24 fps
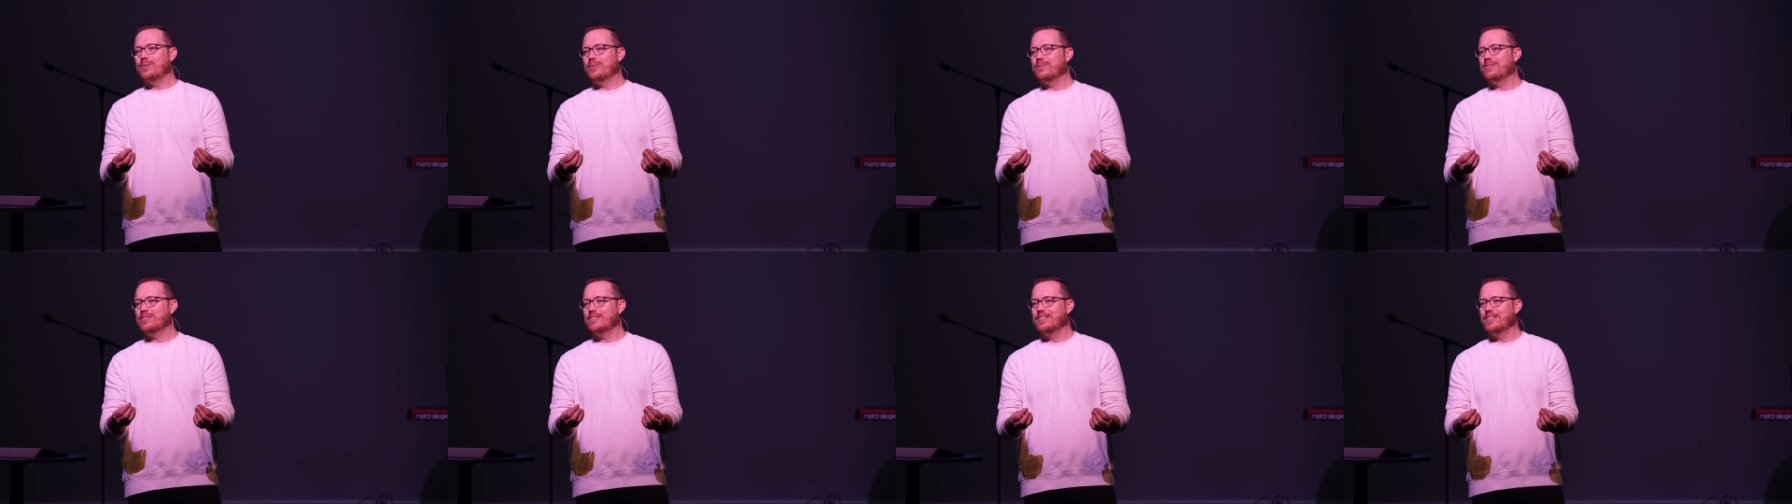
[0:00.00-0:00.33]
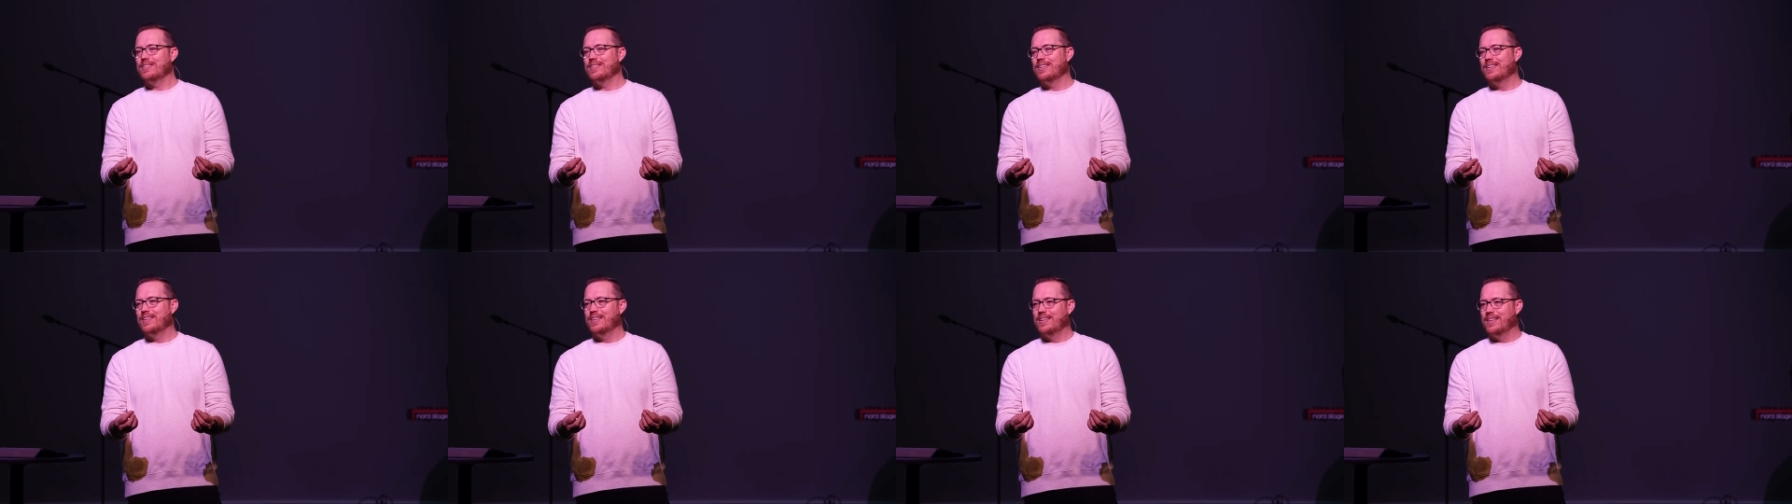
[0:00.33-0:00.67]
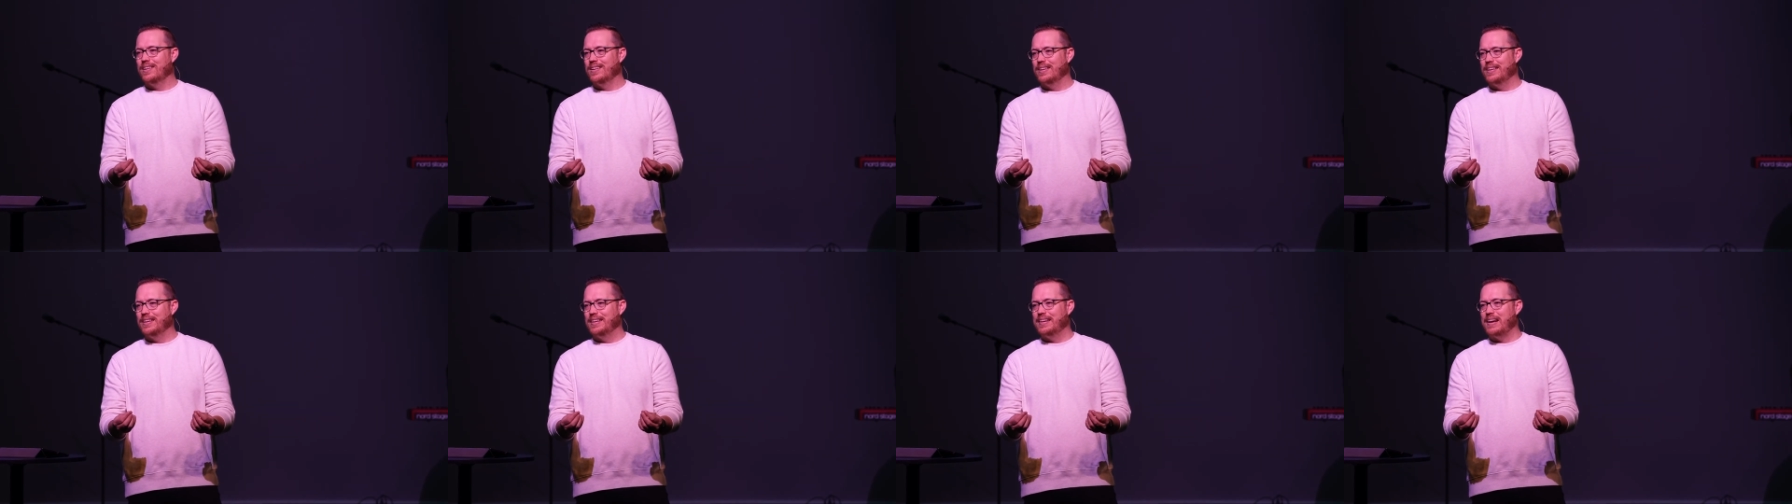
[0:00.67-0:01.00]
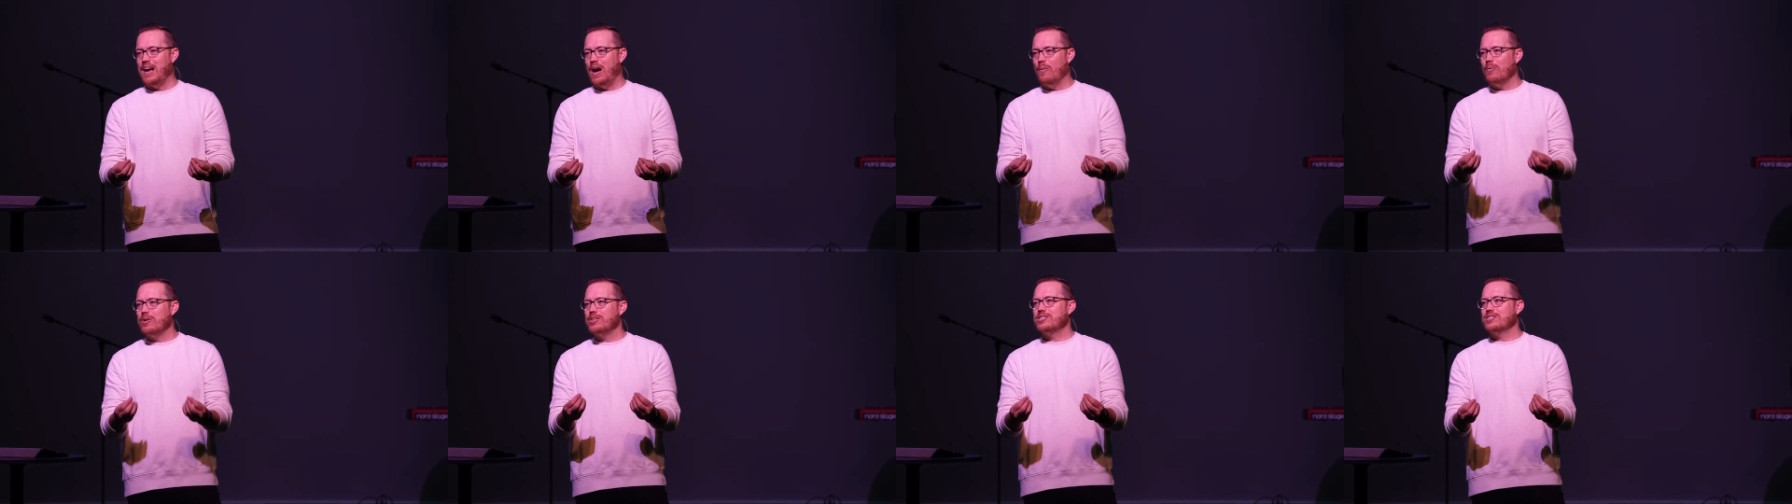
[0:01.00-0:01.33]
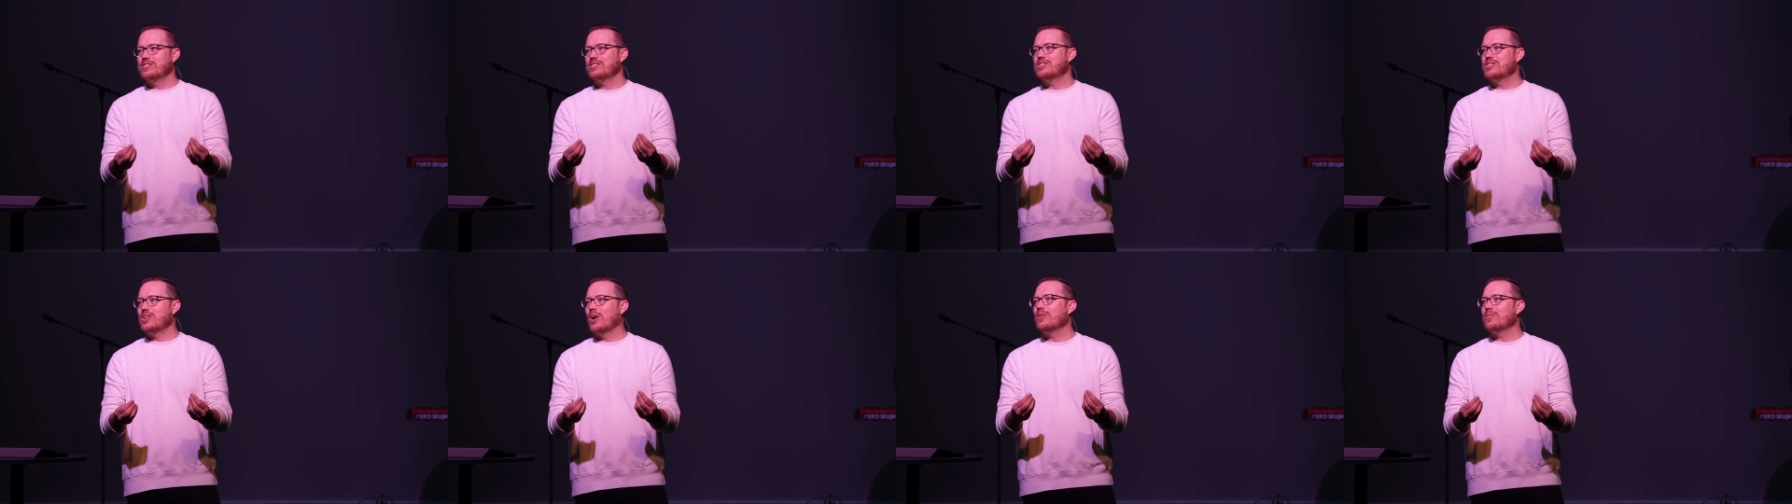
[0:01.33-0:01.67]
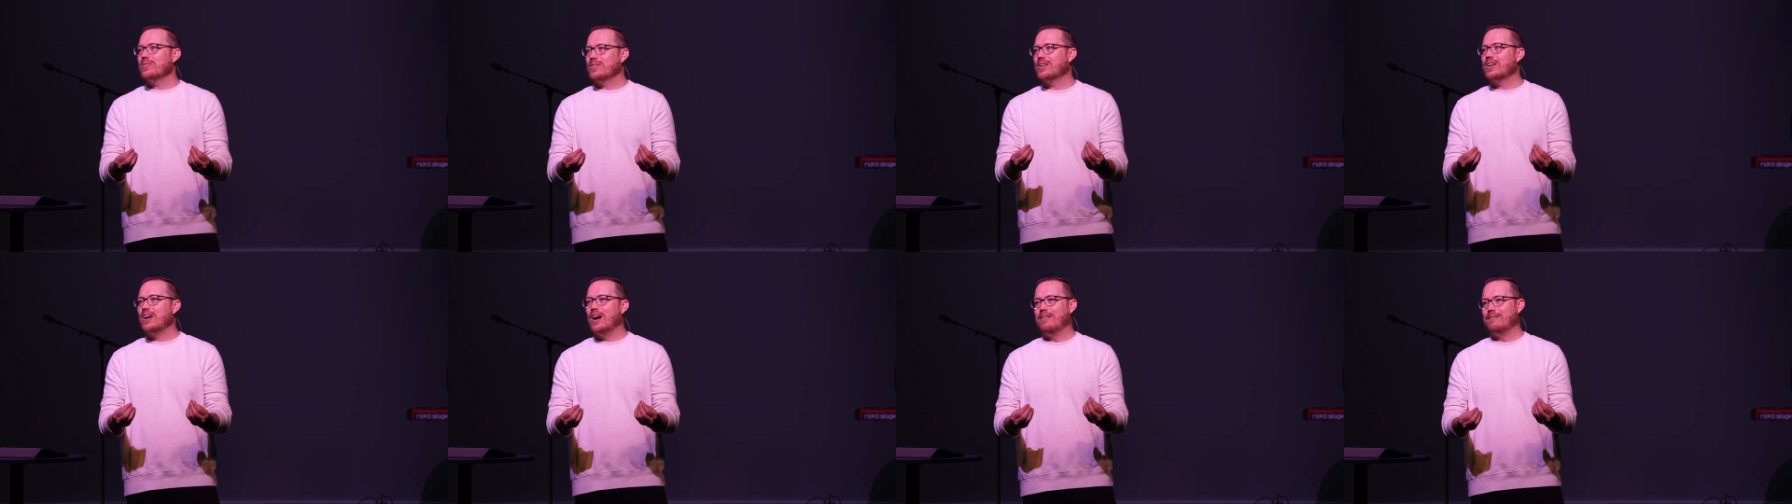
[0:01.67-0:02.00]
I want to
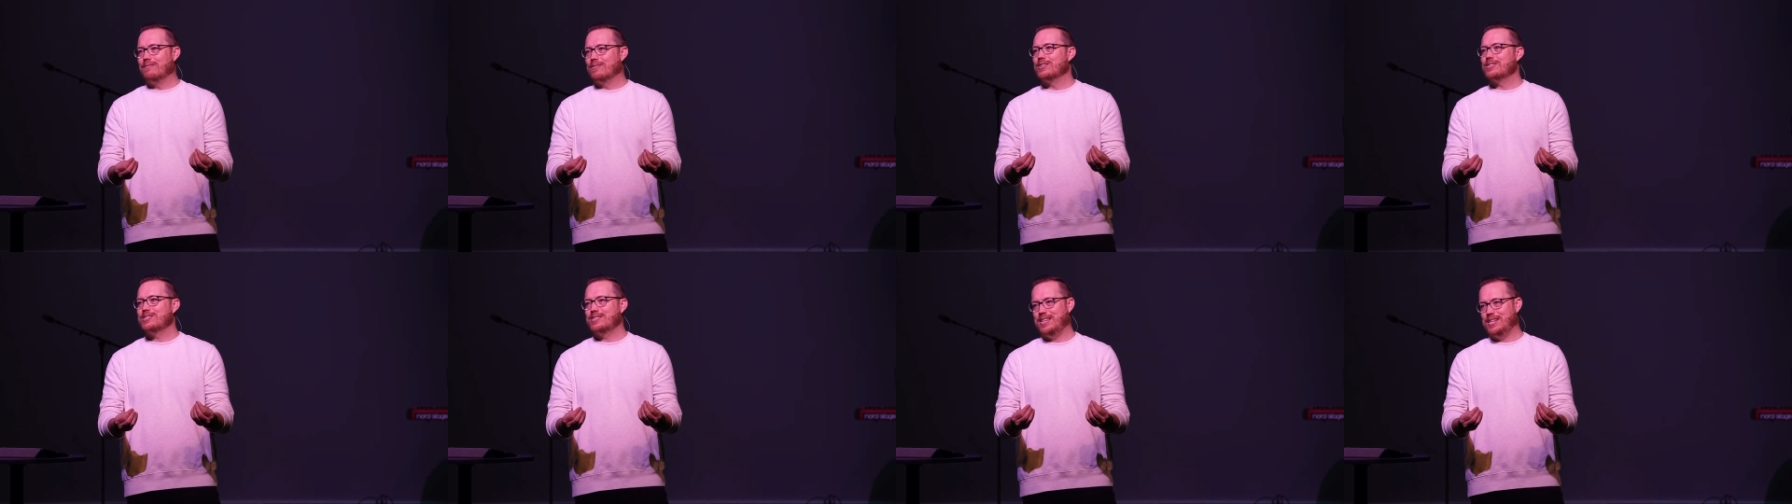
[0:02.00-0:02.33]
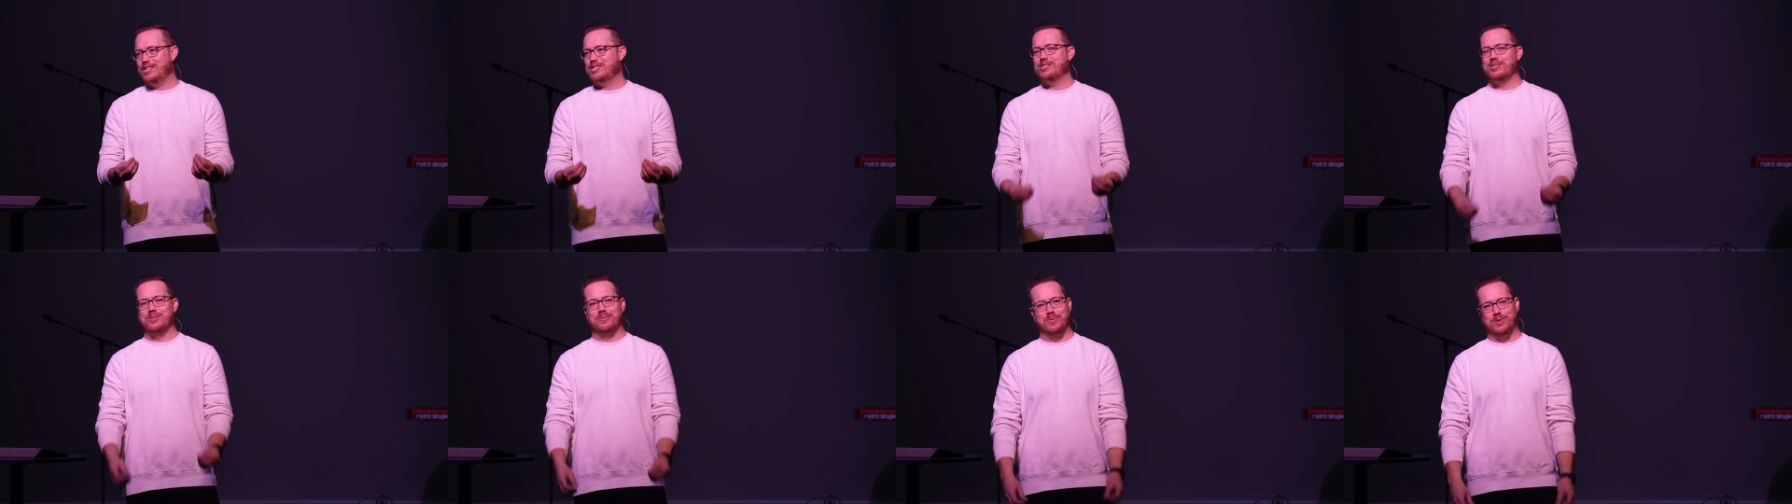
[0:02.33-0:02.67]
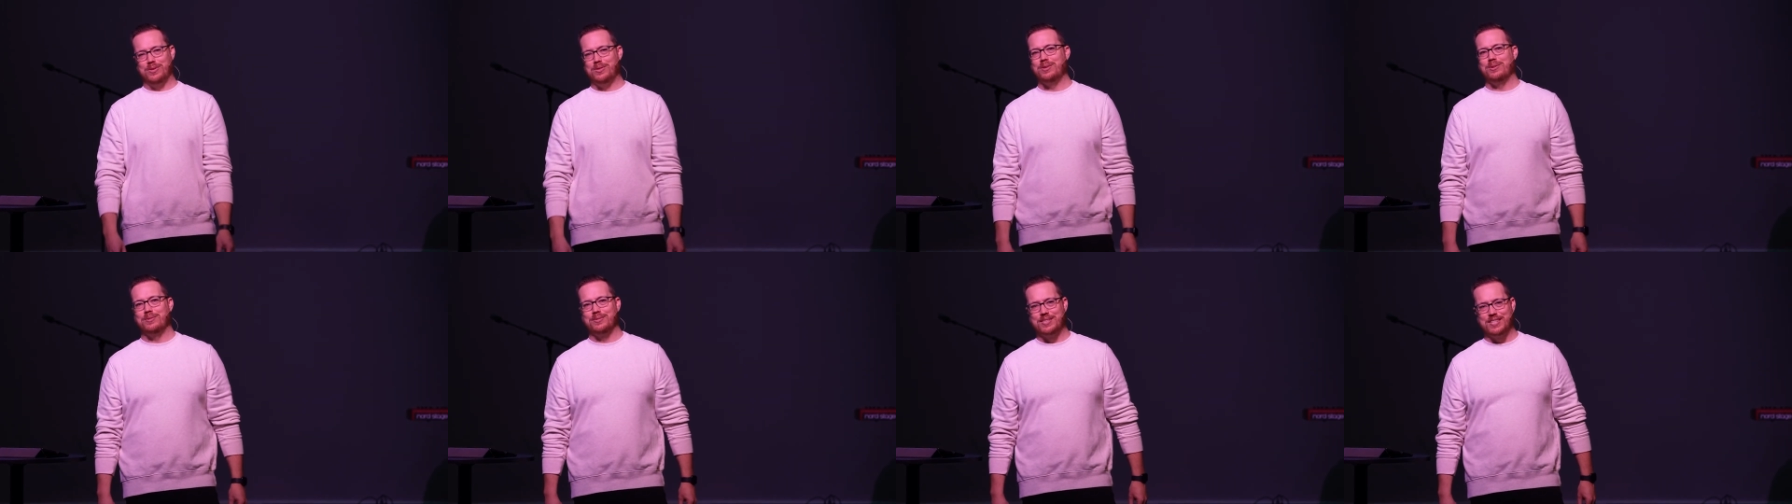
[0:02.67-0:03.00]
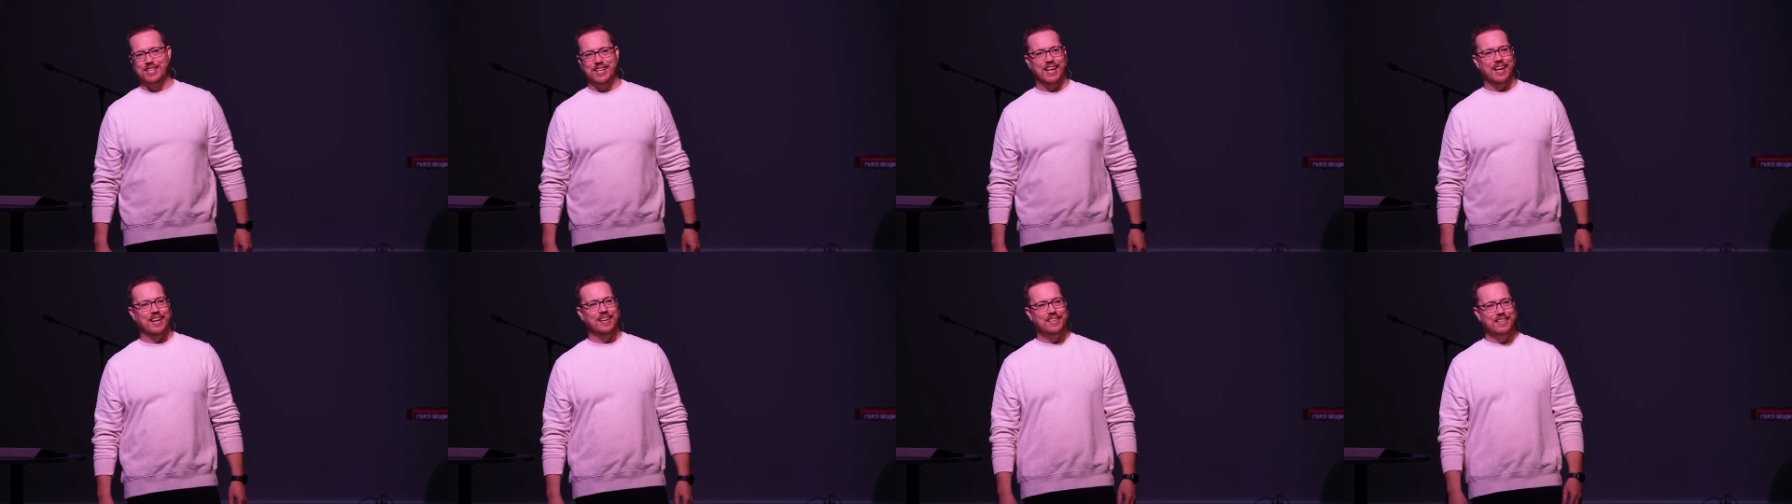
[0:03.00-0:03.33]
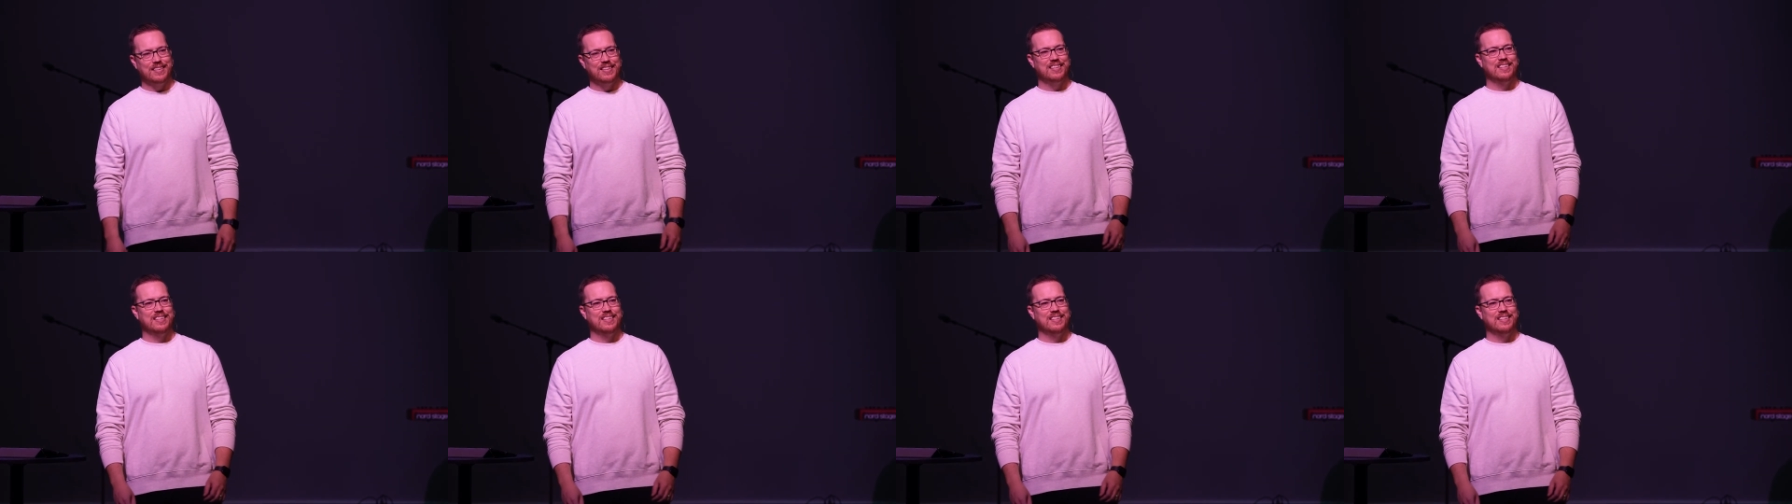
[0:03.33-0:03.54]
start the conversation with you today.